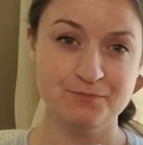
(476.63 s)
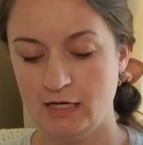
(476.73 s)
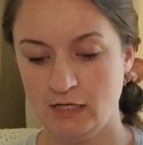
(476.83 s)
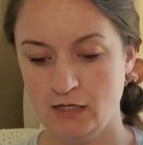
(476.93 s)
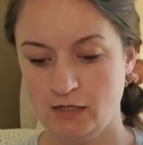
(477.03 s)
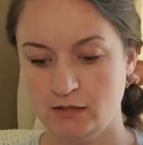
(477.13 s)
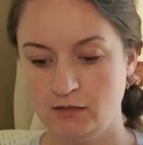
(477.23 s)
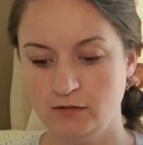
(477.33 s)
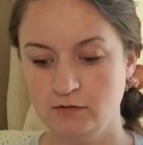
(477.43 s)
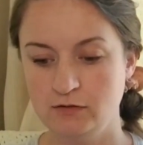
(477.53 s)

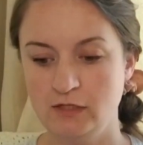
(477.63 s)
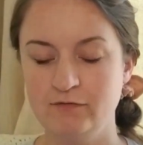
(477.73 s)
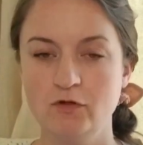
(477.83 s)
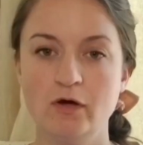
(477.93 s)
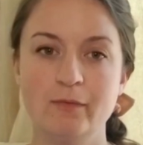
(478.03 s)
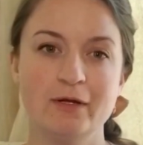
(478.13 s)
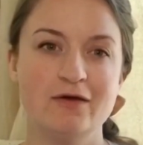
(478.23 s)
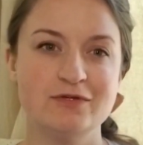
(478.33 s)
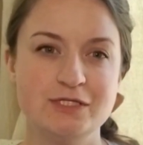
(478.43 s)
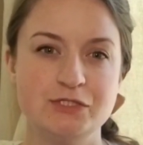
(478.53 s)
And even though I'm gonna have
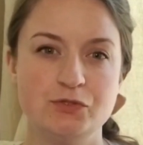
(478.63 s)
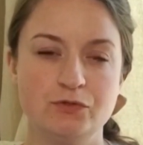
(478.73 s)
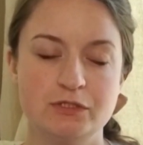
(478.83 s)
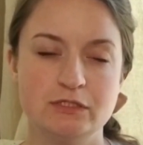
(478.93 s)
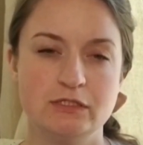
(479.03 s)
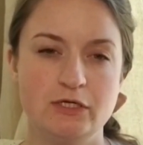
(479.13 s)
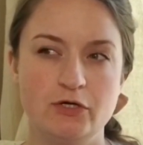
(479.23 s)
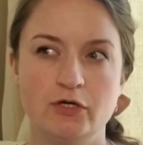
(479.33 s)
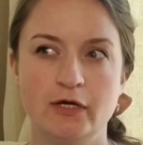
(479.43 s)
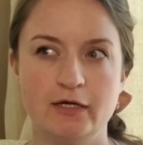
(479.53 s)
a 6-year-old this
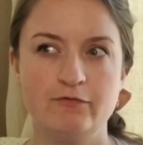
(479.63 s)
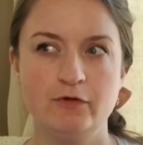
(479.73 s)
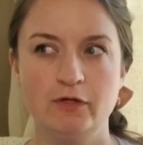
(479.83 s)
year, like I feel